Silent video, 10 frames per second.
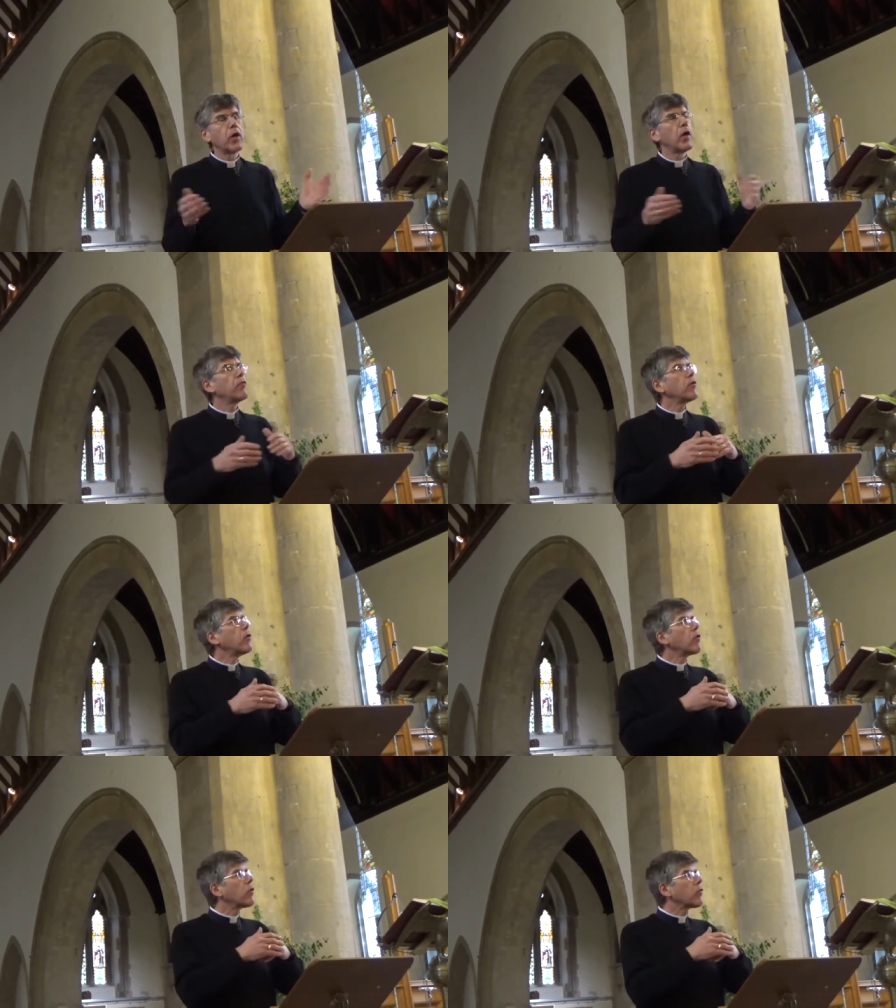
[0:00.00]
If you
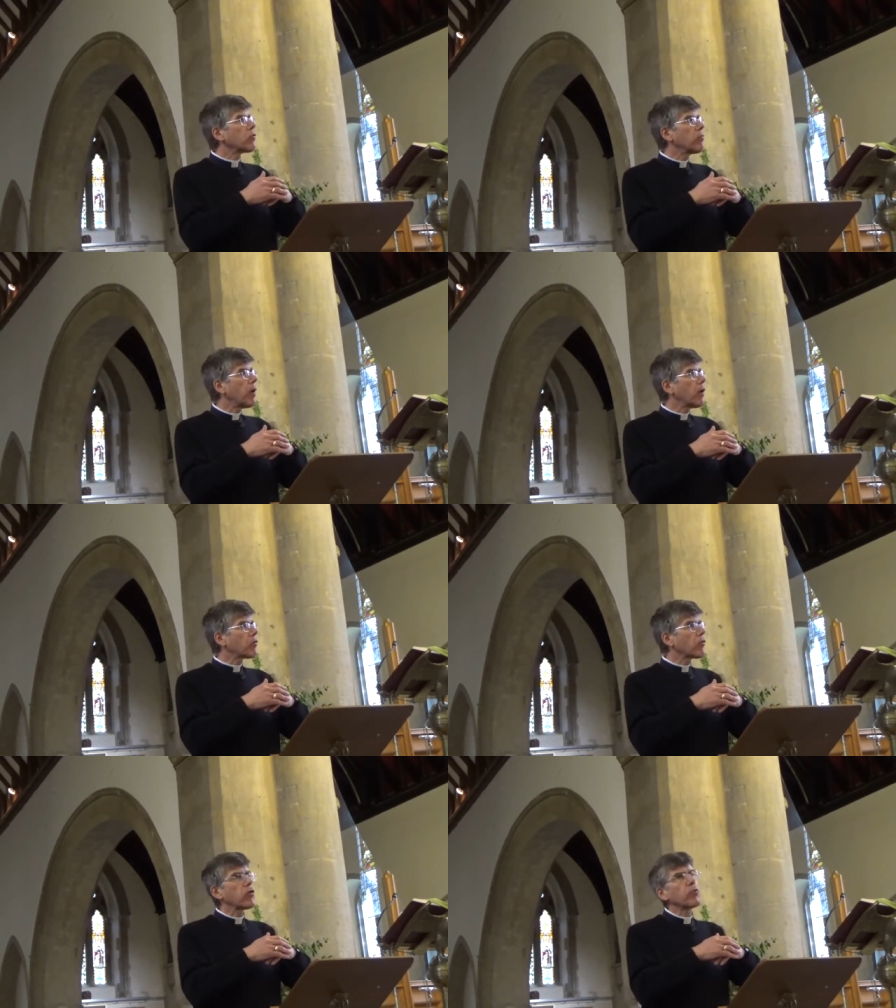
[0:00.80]
look at St.
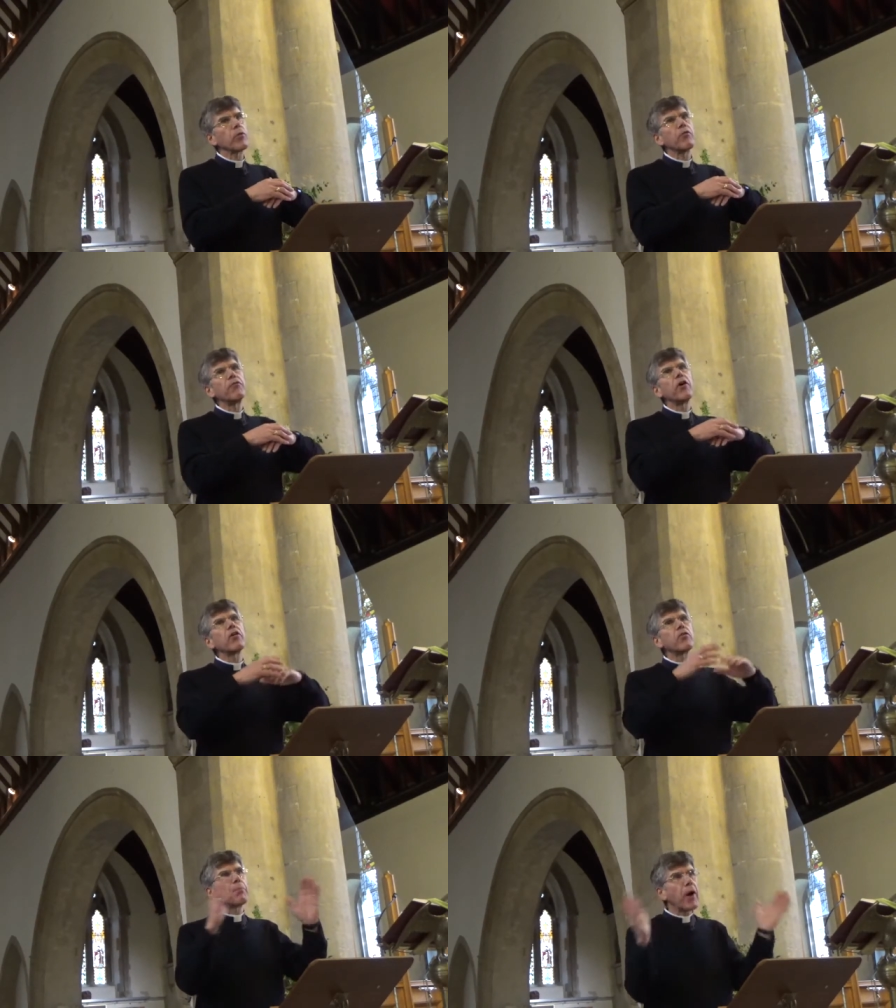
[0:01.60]
Mark's gospel, the
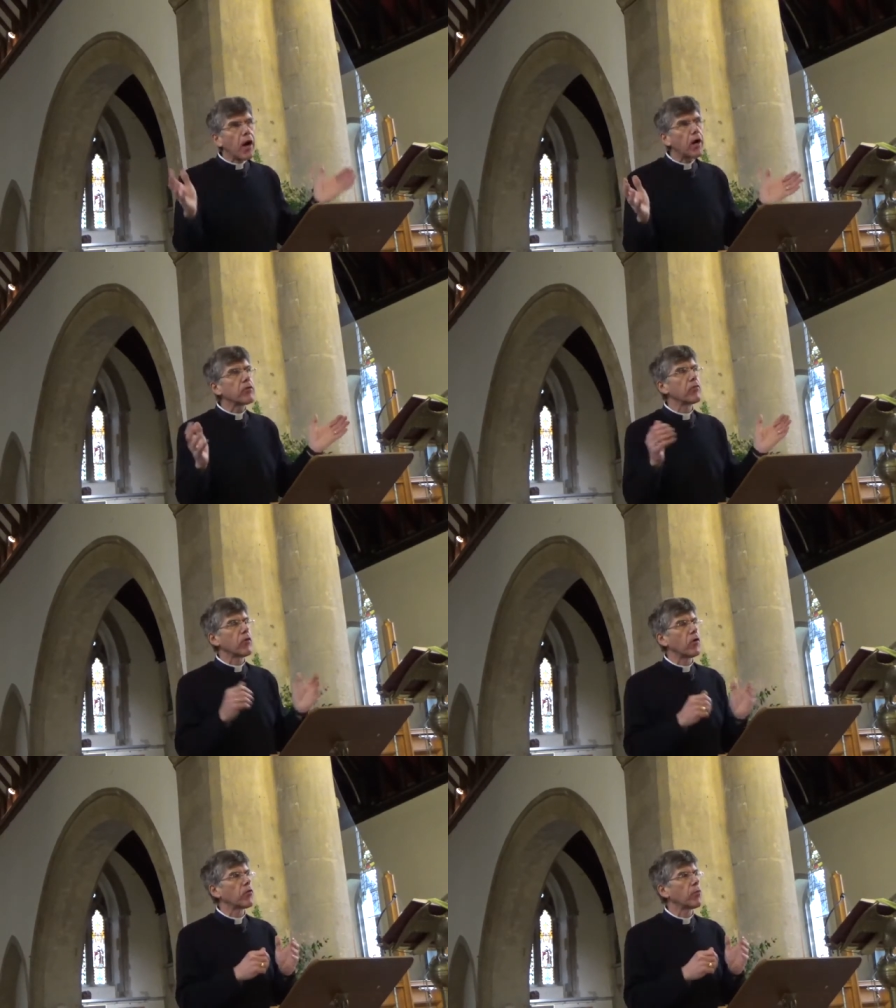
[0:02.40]
first part of
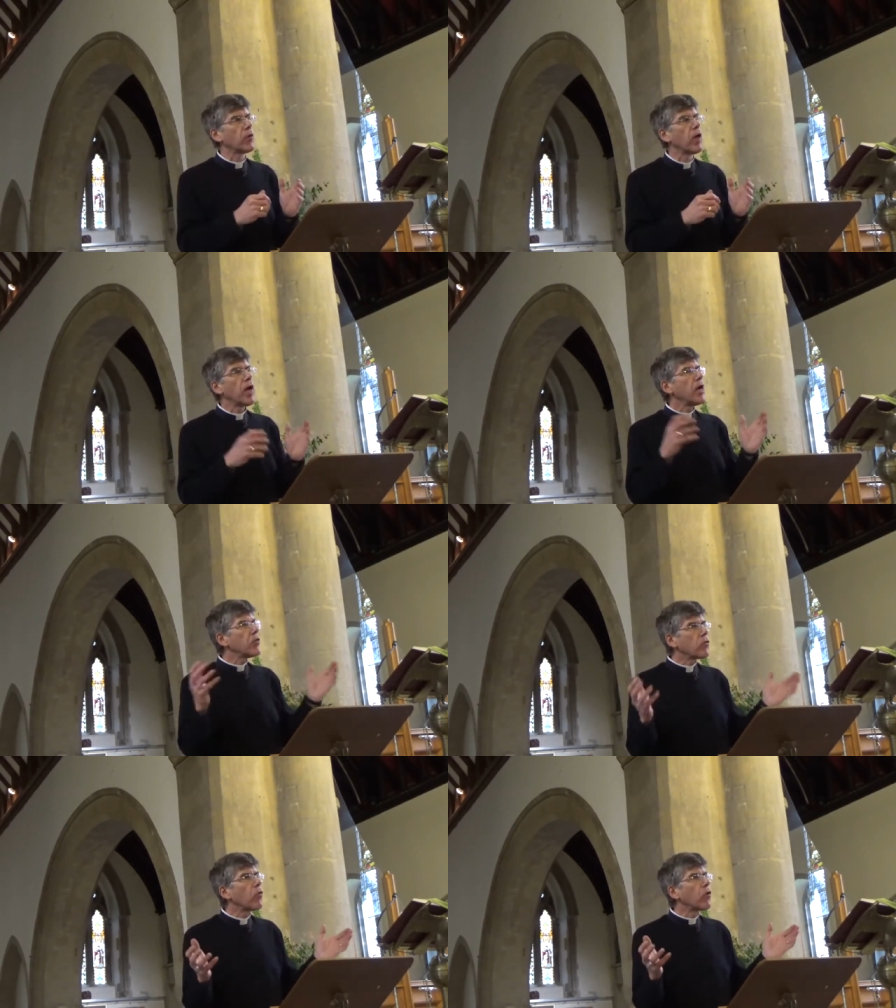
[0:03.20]
the gospel
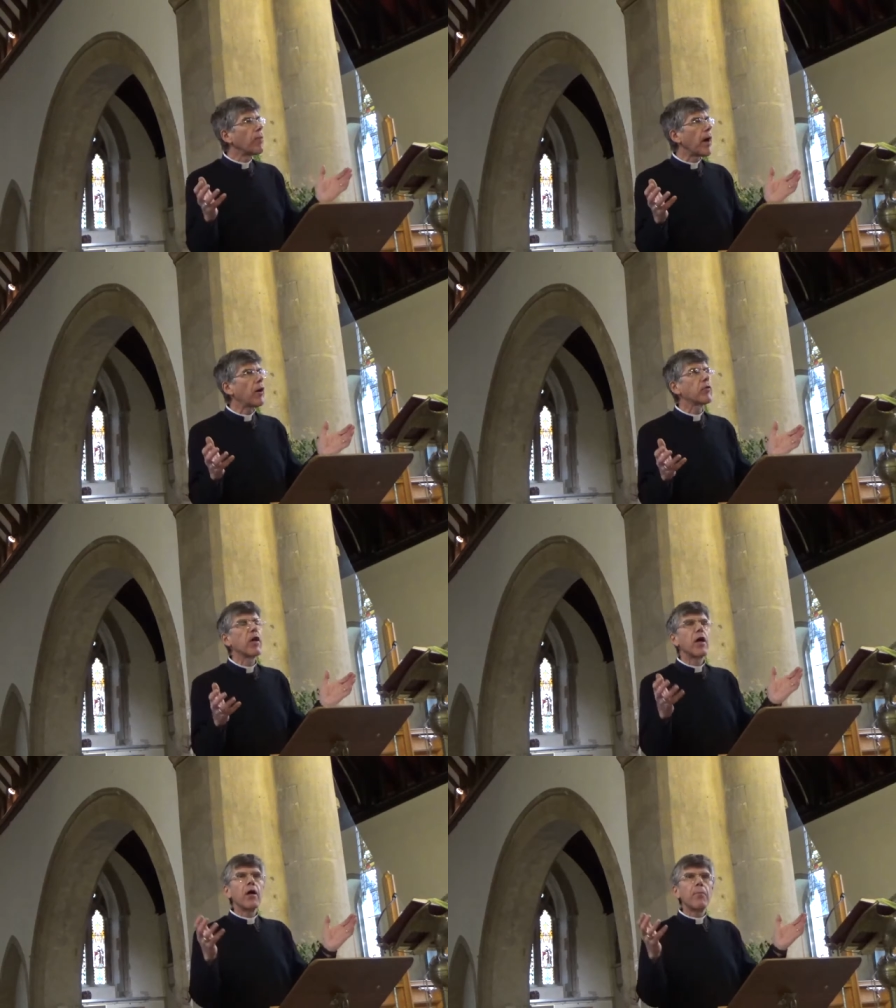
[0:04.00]
is all
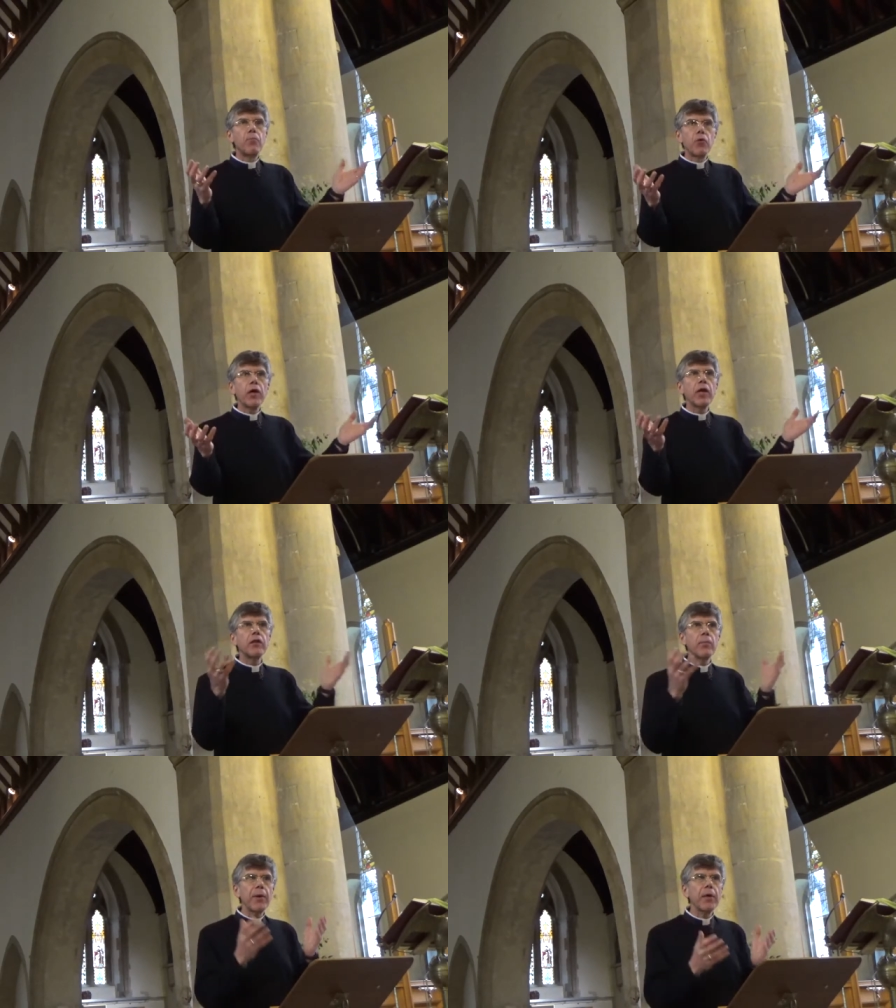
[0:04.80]
about
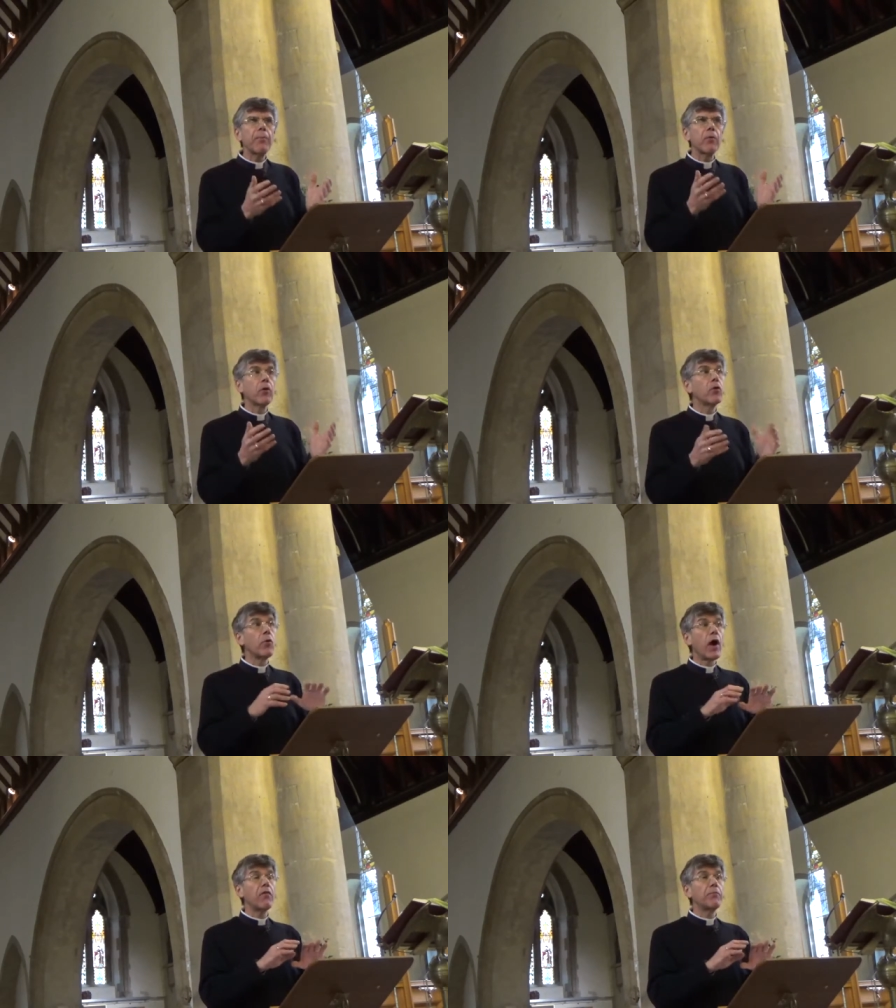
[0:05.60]
bringing the people
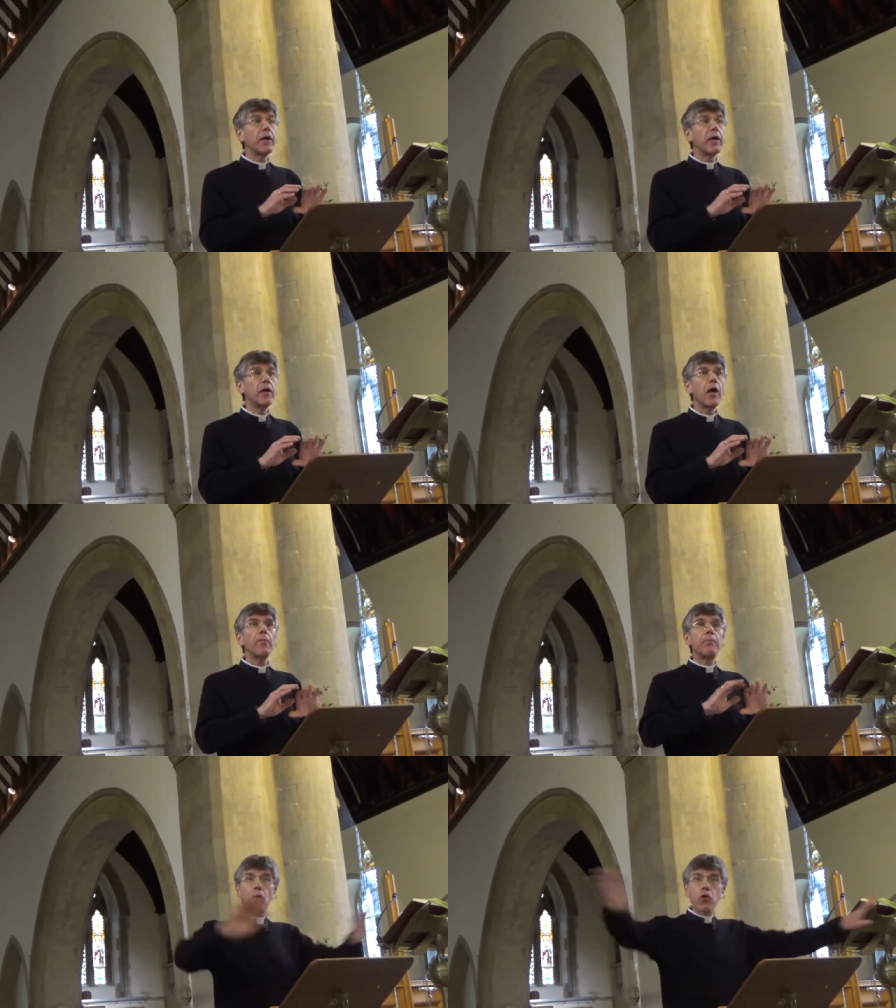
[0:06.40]
who have been
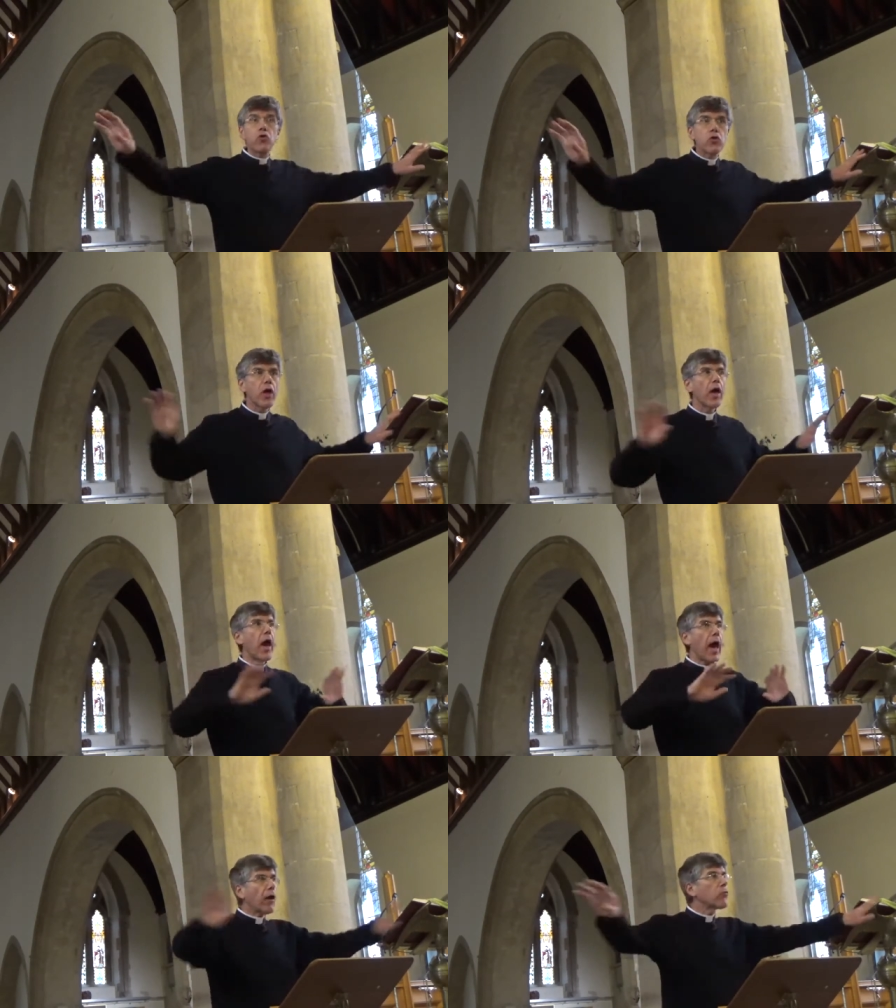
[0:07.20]
pushed
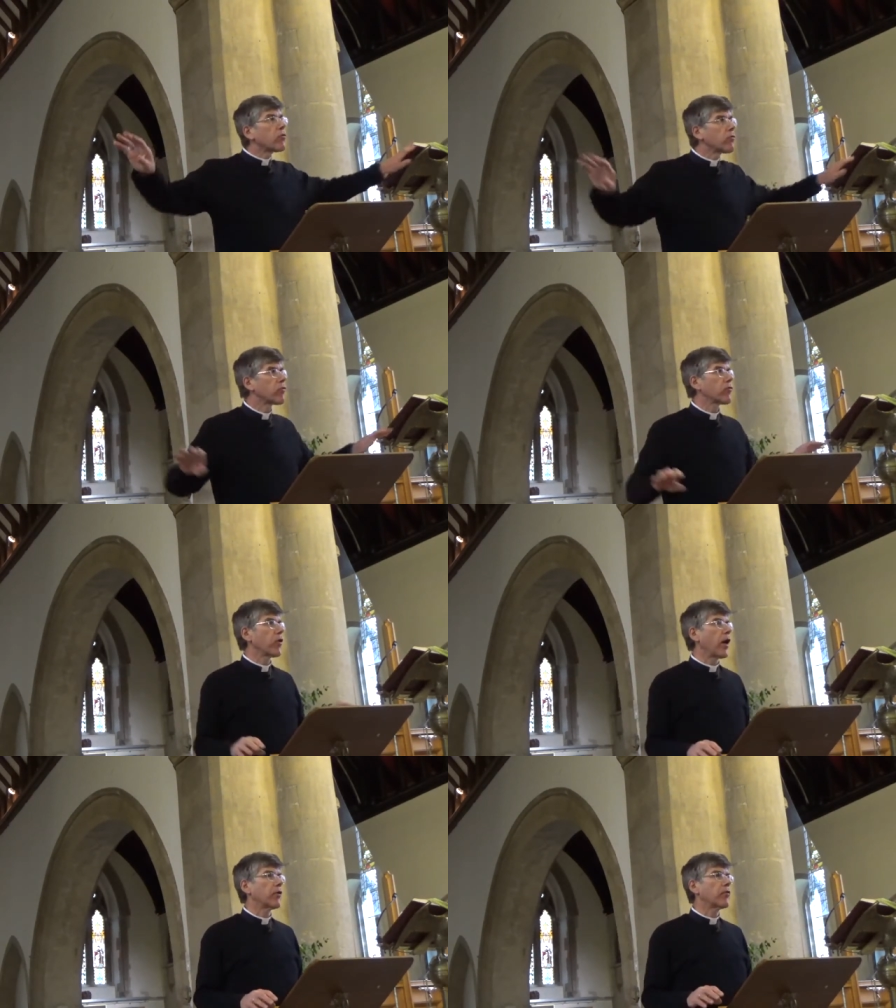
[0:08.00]
out of
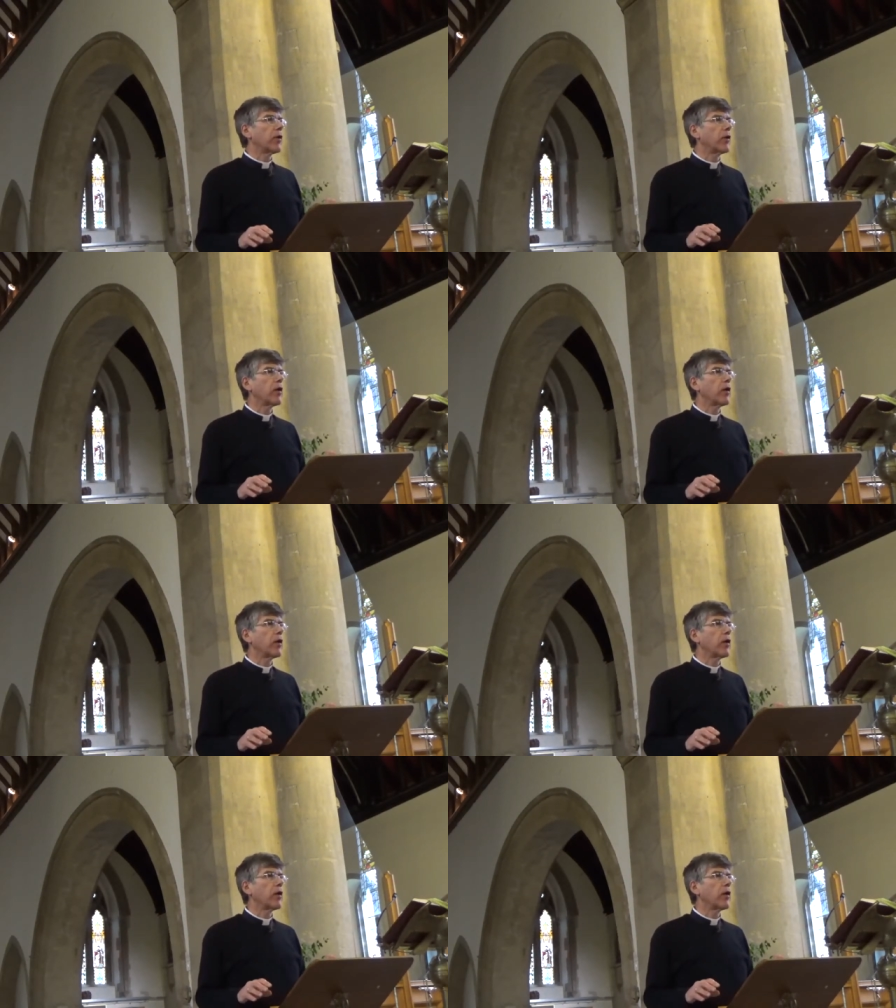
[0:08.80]
society,